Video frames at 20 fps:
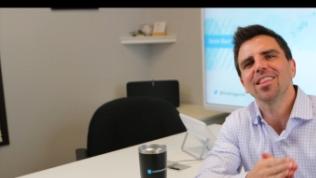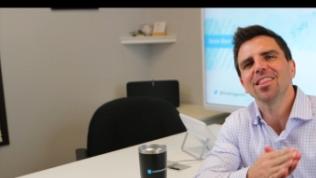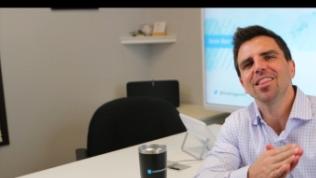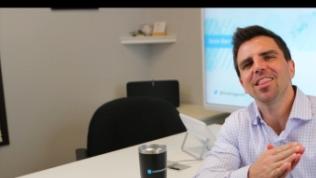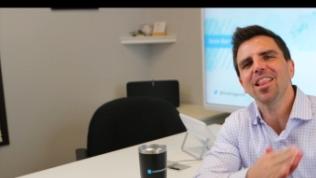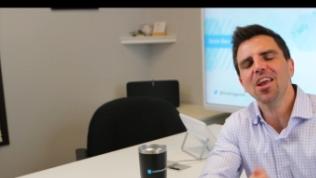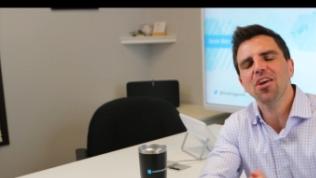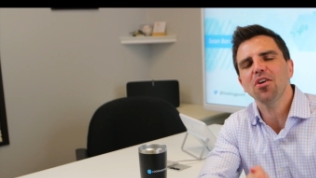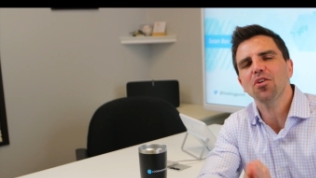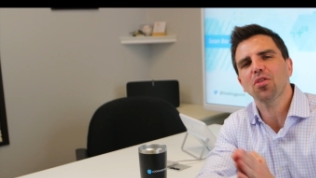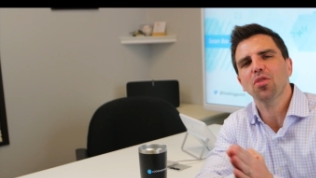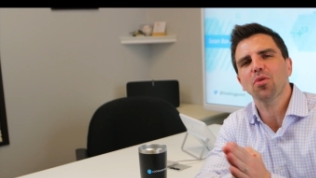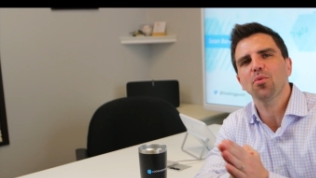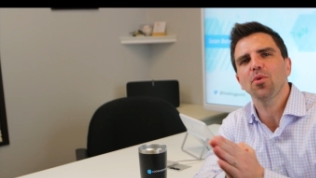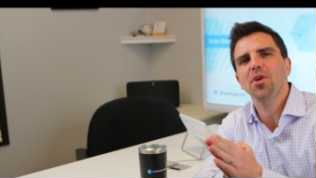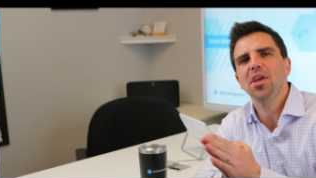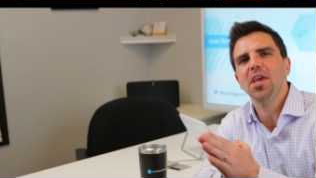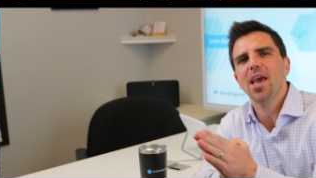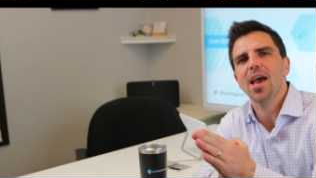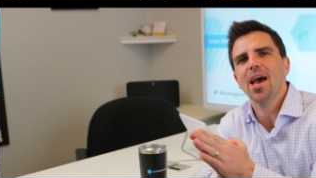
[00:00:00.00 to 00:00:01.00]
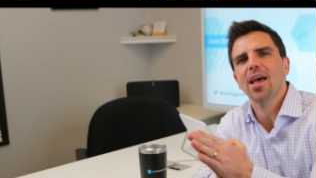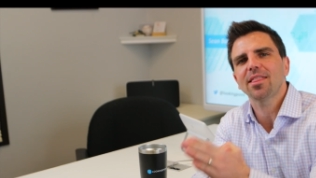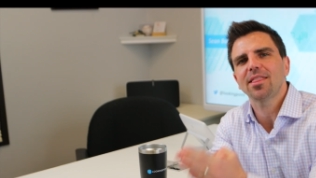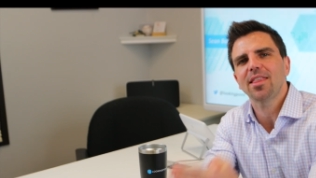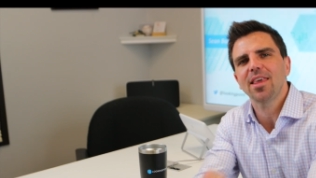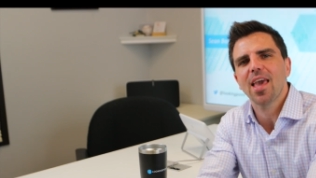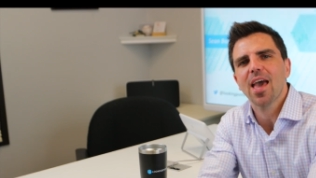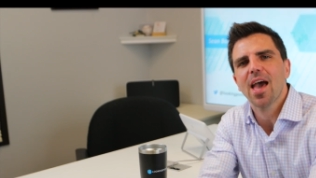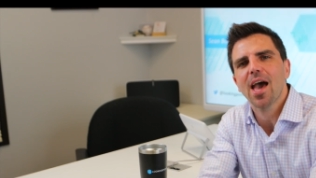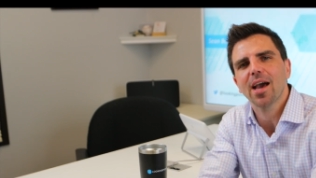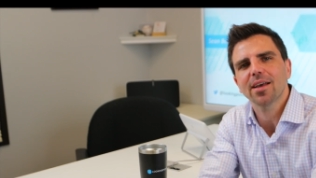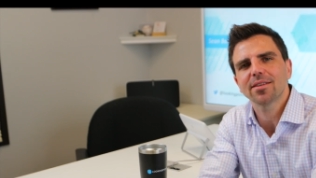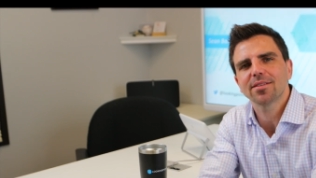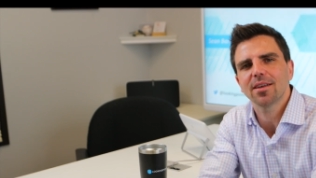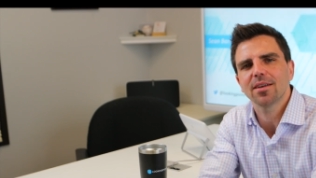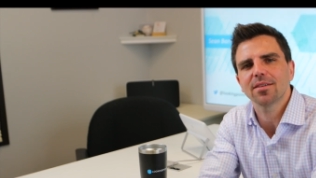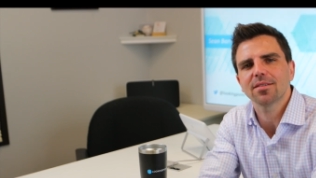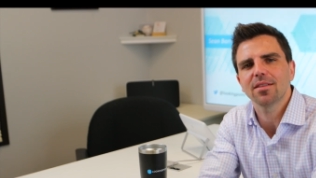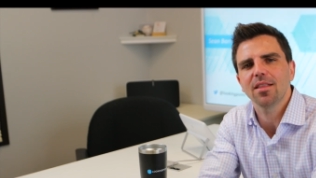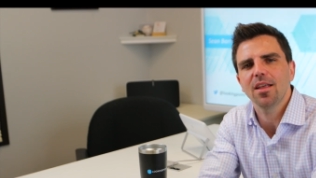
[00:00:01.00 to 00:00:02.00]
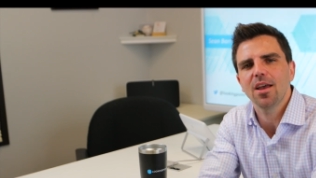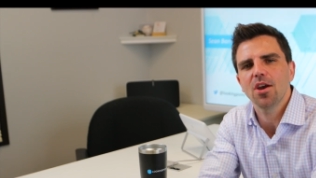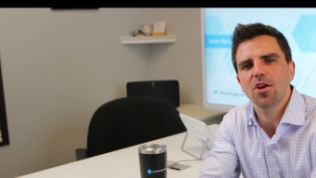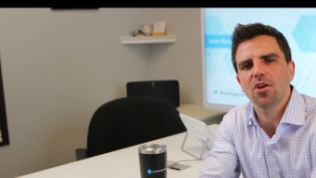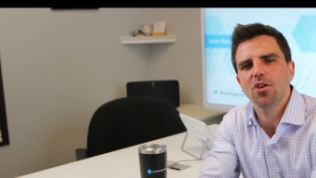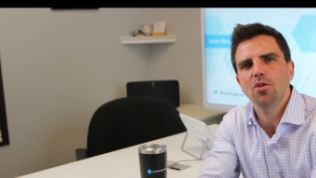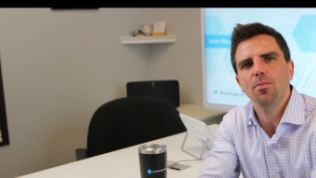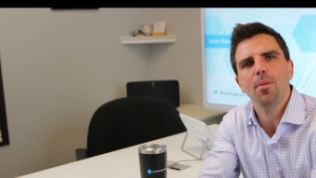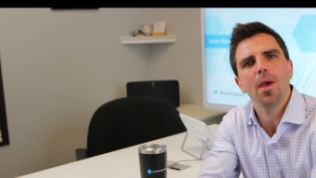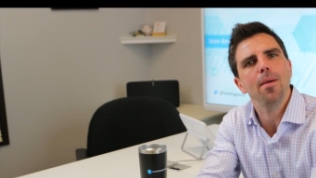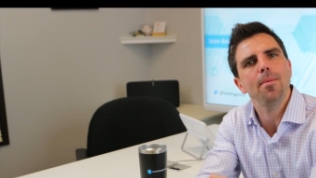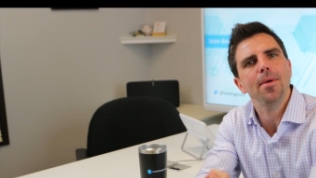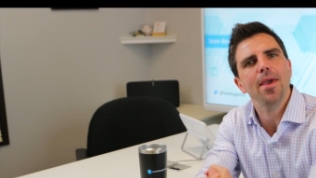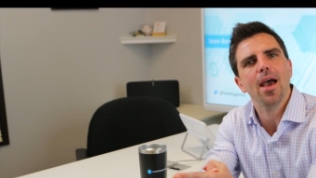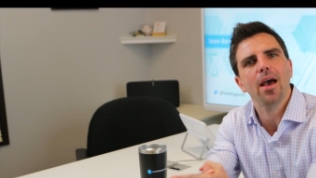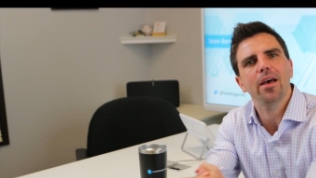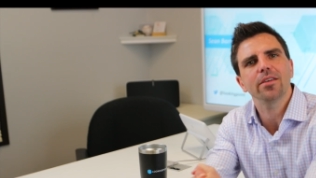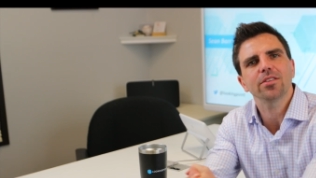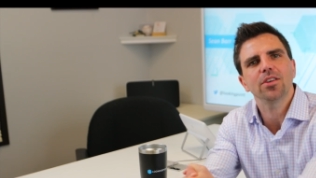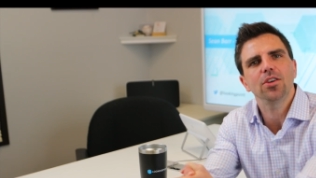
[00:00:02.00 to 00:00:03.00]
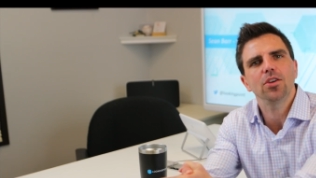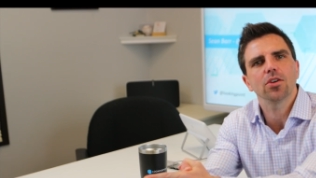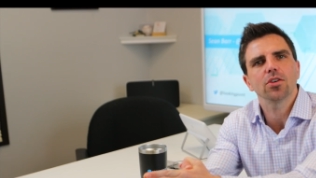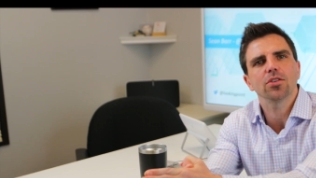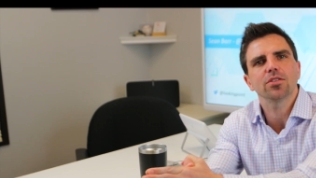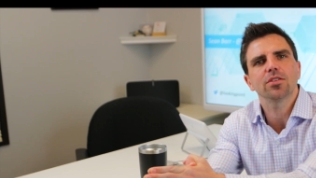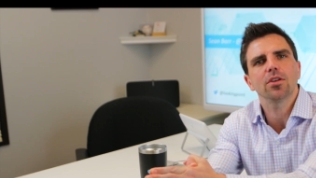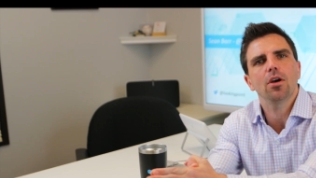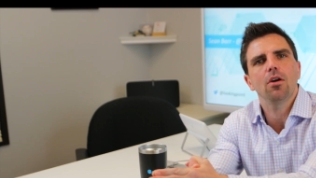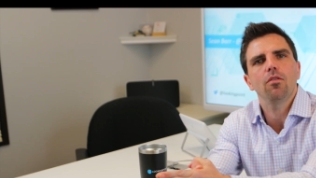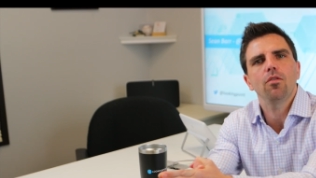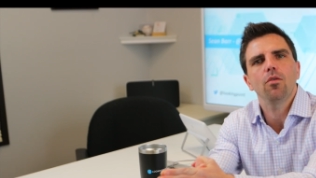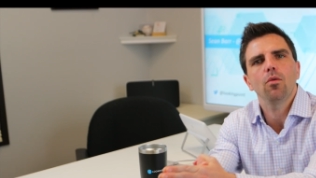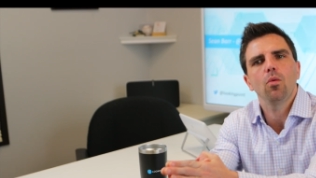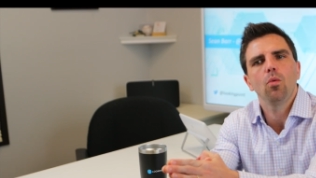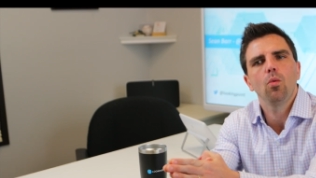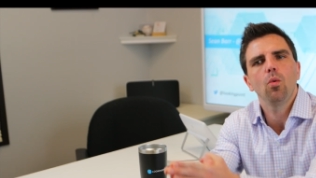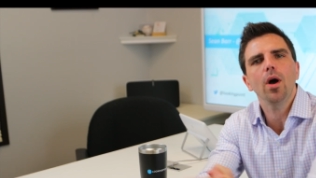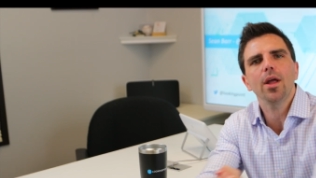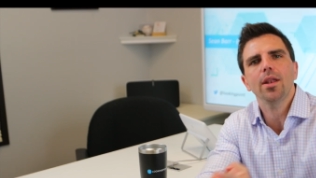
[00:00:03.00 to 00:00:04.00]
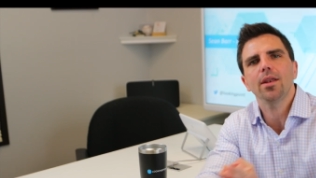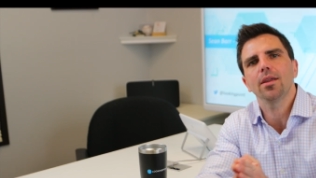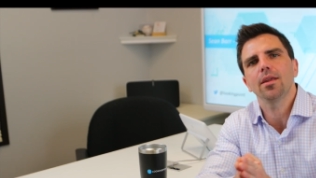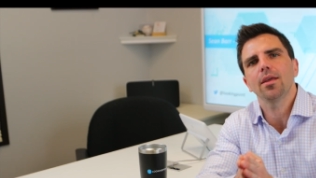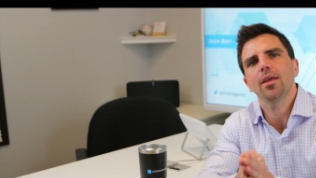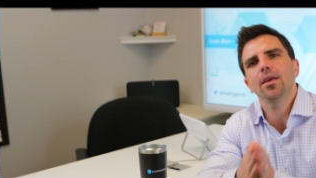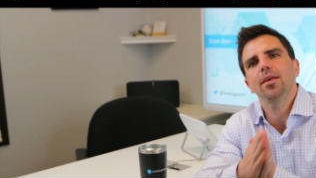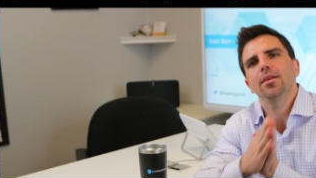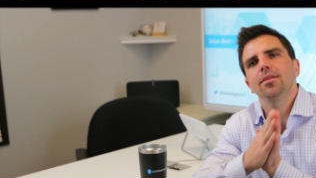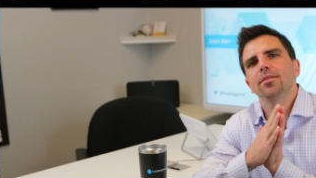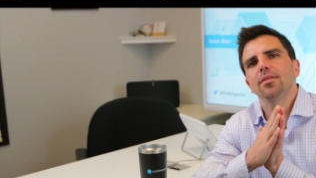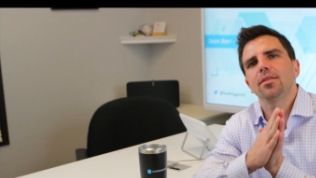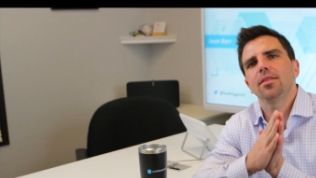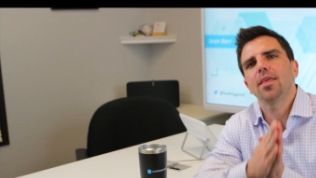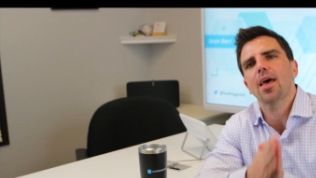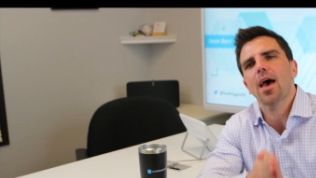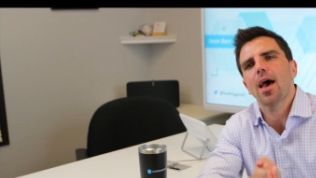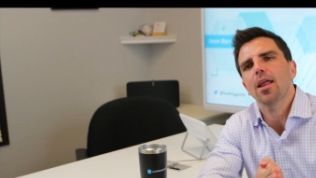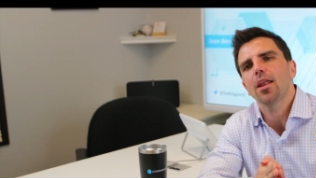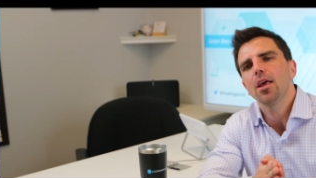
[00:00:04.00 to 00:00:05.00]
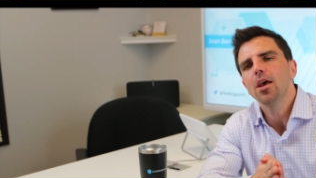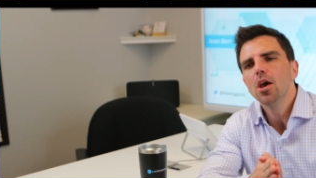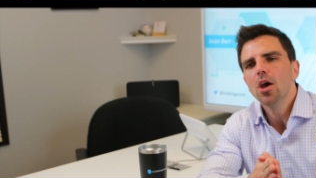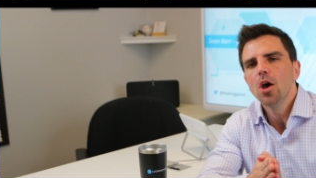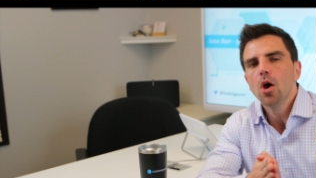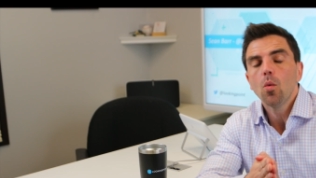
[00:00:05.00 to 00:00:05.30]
layer 3 at the access layer. You may be asking yourself, what is that?